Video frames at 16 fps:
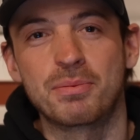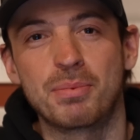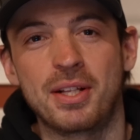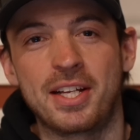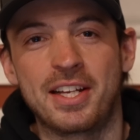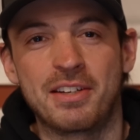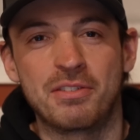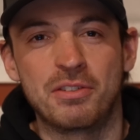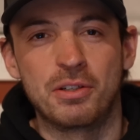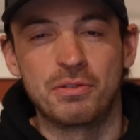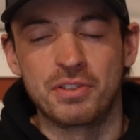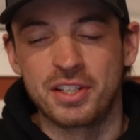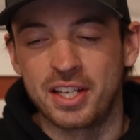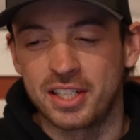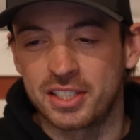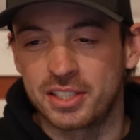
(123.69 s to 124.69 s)
play out over
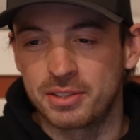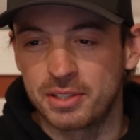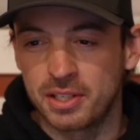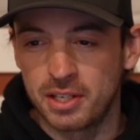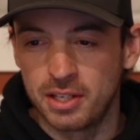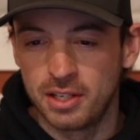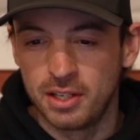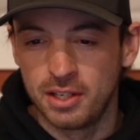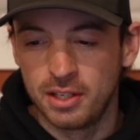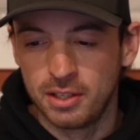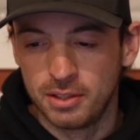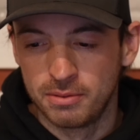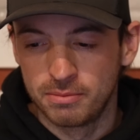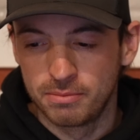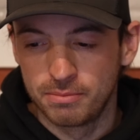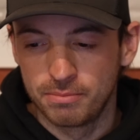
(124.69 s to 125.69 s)
the next
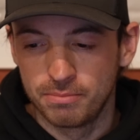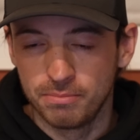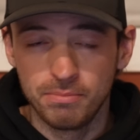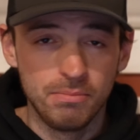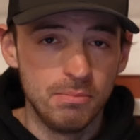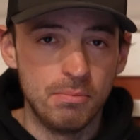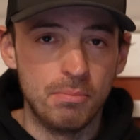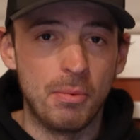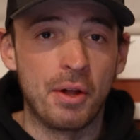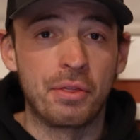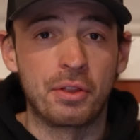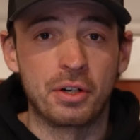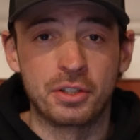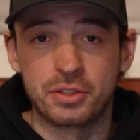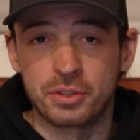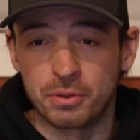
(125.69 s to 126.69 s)
month
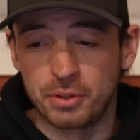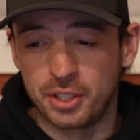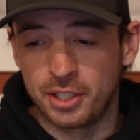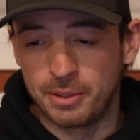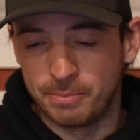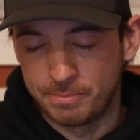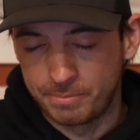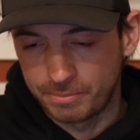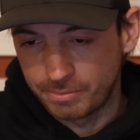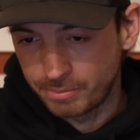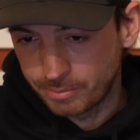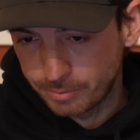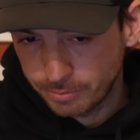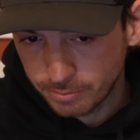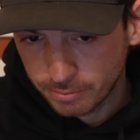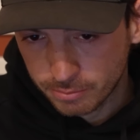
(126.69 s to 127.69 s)
or so here.
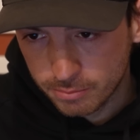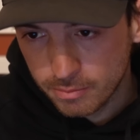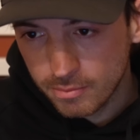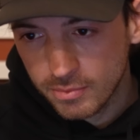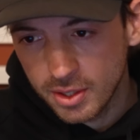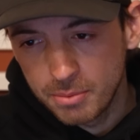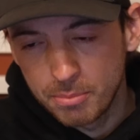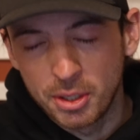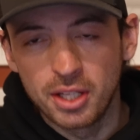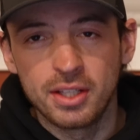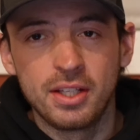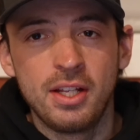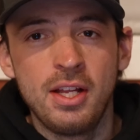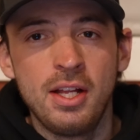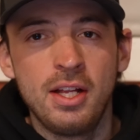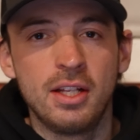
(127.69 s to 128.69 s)

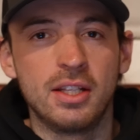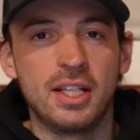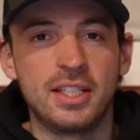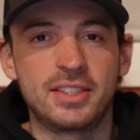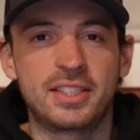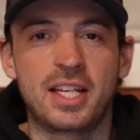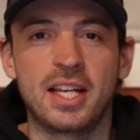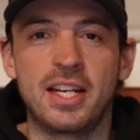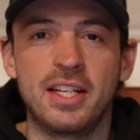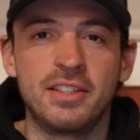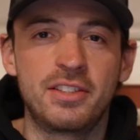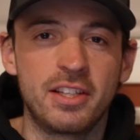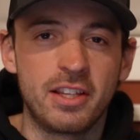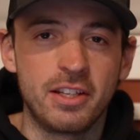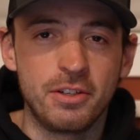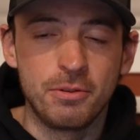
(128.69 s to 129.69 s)
But let's get
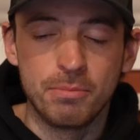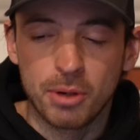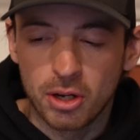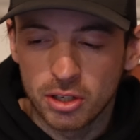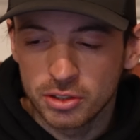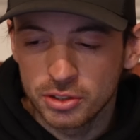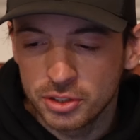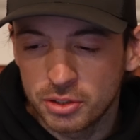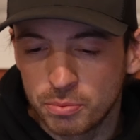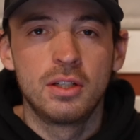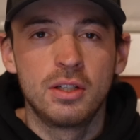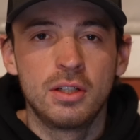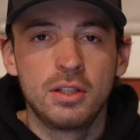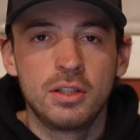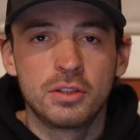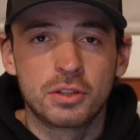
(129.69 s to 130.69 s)
into the new models.
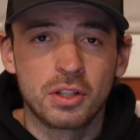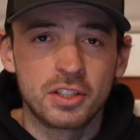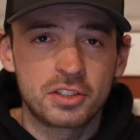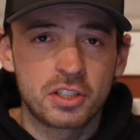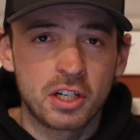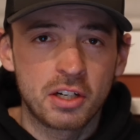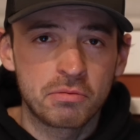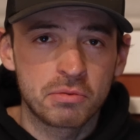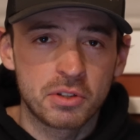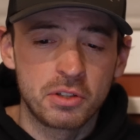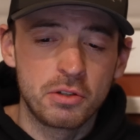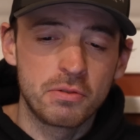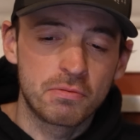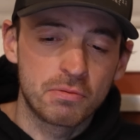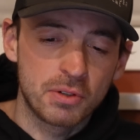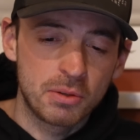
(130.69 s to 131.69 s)
So let's start off with the
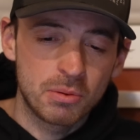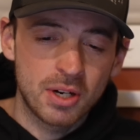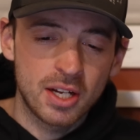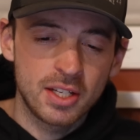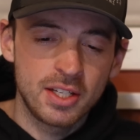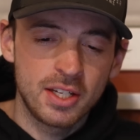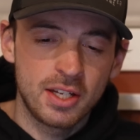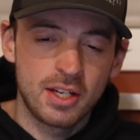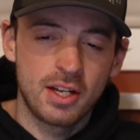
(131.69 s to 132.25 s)
new Freeride,